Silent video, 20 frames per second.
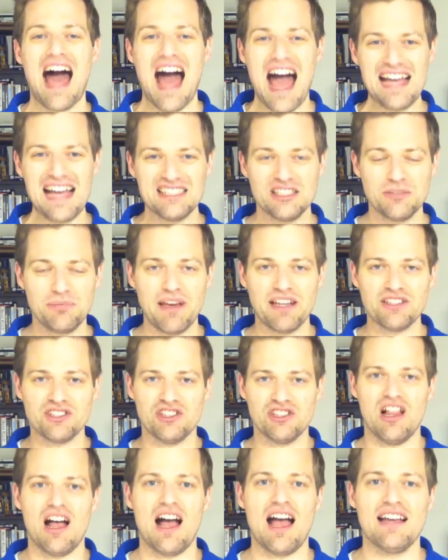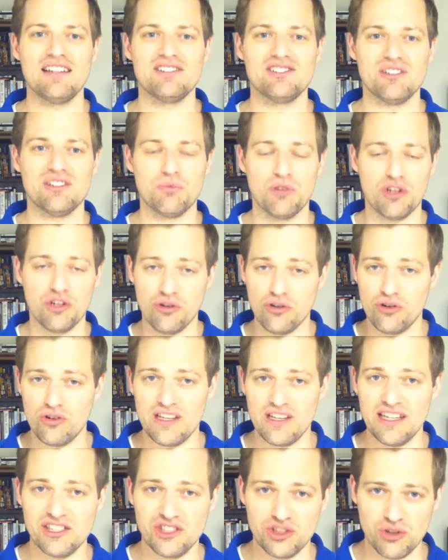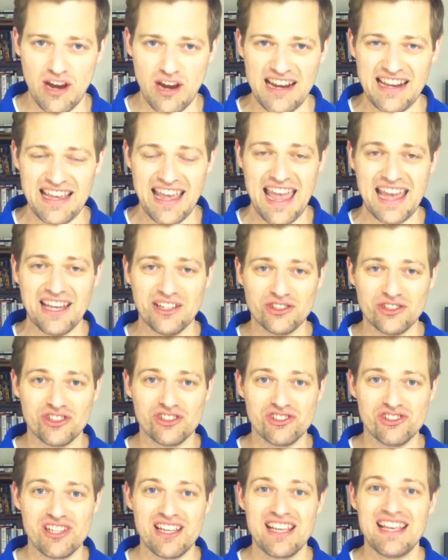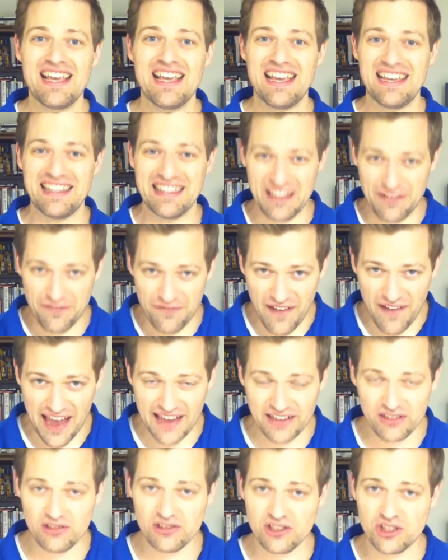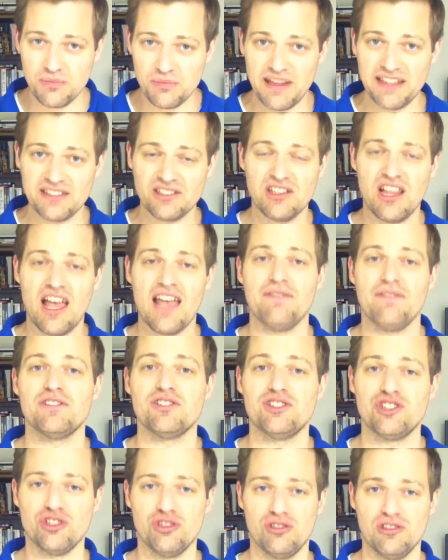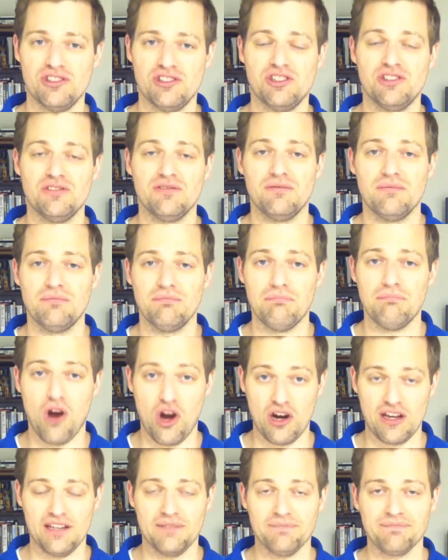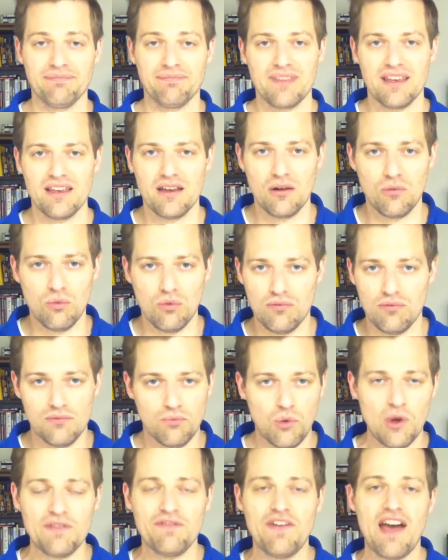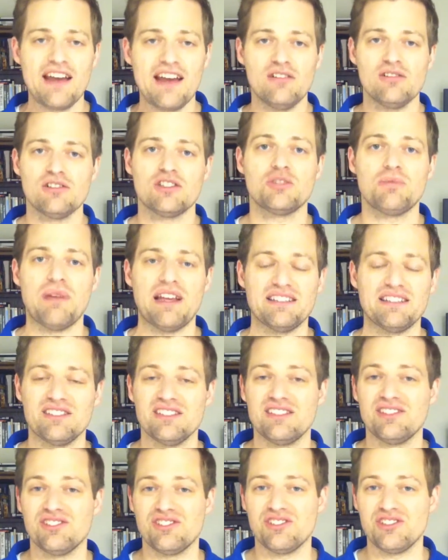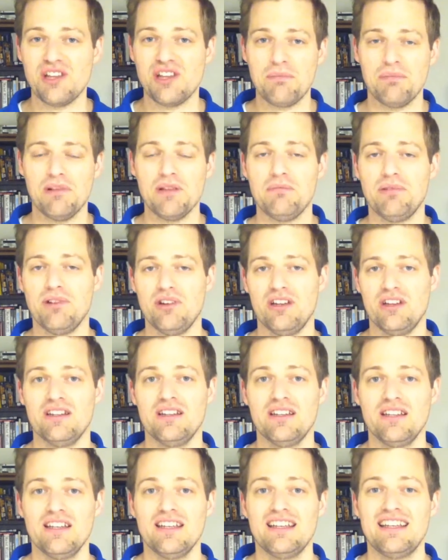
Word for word: I specialize in recruiting and training agents in the final expense life insurance market. What final expense is, is simply put,